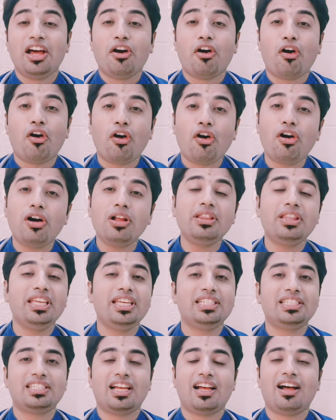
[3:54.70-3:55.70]
all
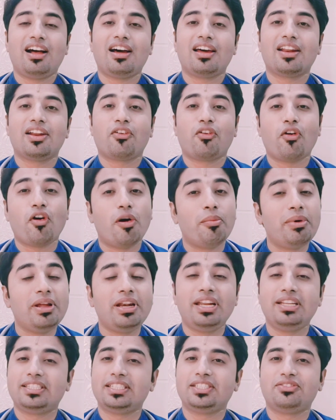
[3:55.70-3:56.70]
these are common
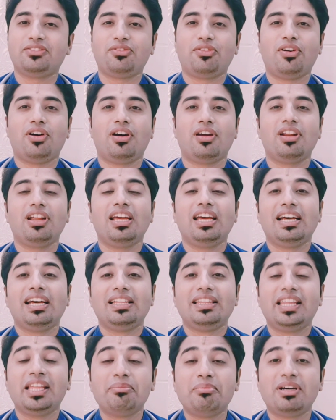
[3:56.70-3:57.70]
reasons for
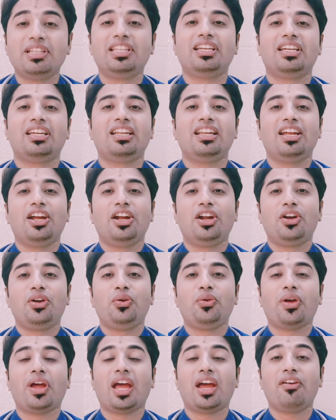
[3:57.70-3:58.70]
the mother
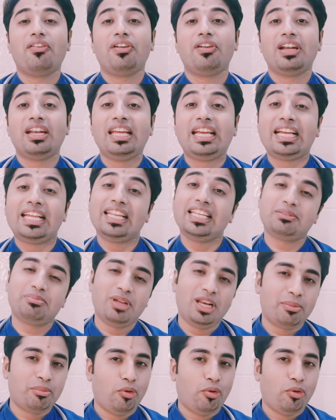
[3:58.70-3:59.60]
to have decreased milk